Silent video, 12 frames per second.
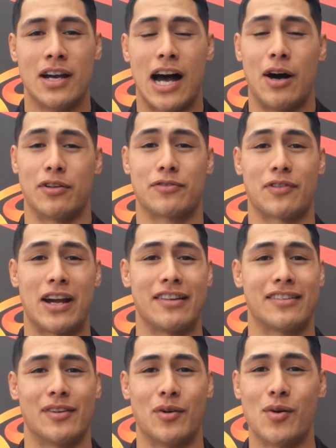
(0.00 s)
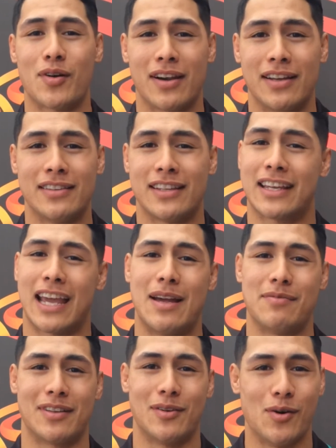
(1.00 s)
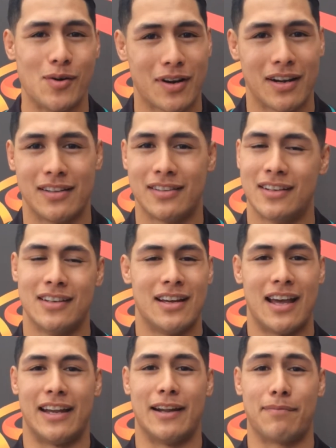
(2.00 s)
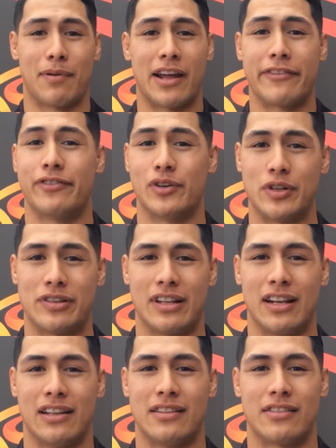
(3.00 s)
I was raised in Auckland. The game's in Auckland, and I'm playing for New Zealand.